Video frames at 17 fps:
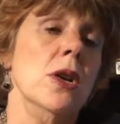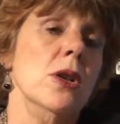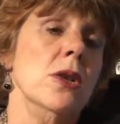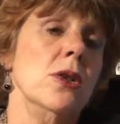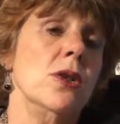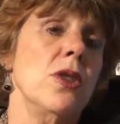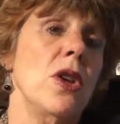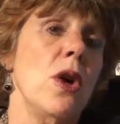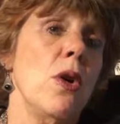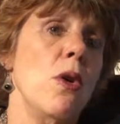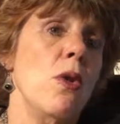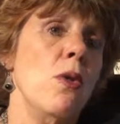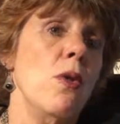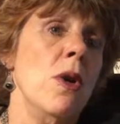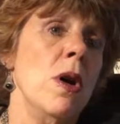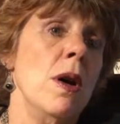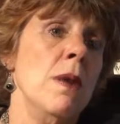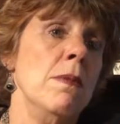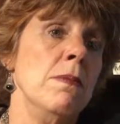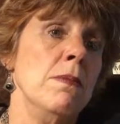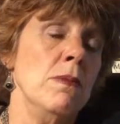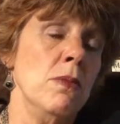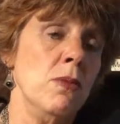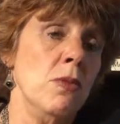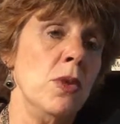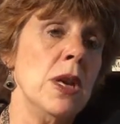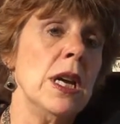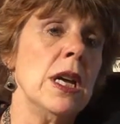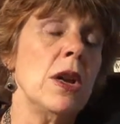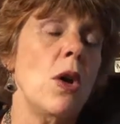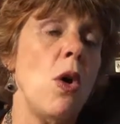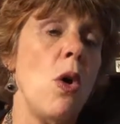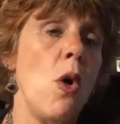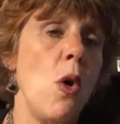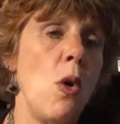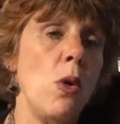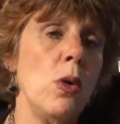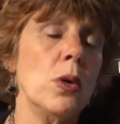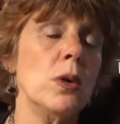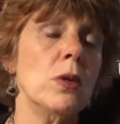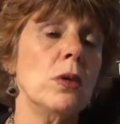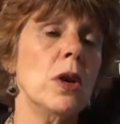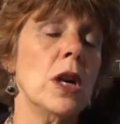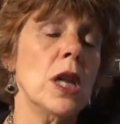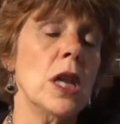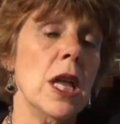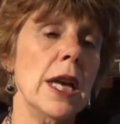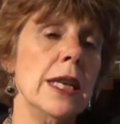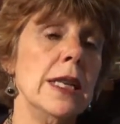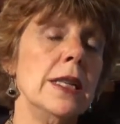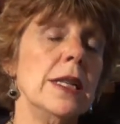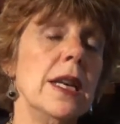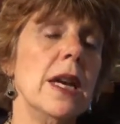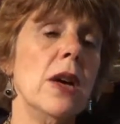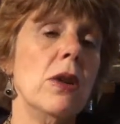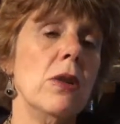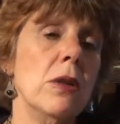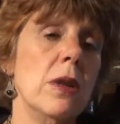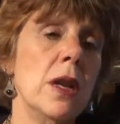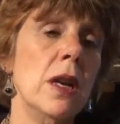So we get a whole clientele,